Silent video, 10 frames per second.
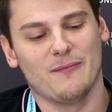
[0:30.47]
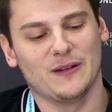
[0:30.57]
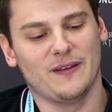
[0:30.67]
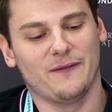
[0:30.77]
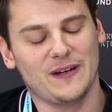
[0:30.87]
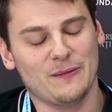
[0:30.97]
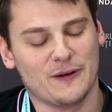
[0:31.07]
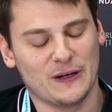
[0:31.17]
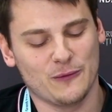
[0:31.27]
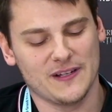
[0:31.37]
but the funny
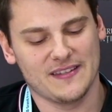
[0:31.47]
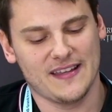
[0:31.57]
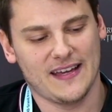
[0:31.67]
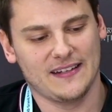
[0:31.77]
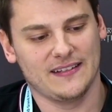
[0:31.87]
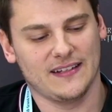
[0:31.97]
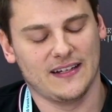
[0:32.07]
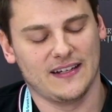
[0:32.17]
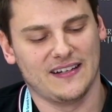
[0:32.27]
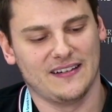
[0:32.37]
part was that
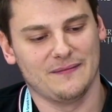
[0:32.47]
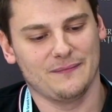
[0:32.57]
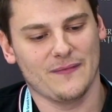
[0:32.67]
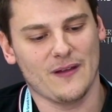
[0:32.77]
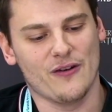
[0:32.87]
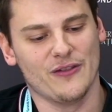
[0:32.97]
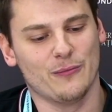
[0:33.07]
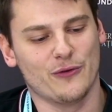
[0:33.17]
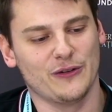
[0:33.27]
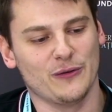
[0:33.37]
on the
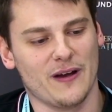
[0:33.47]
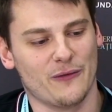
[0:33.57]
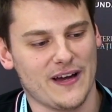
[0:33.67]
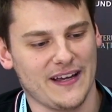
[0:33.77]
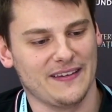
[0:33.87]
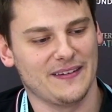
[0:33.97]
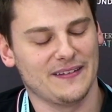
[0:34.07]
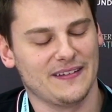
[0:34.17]
board to my right,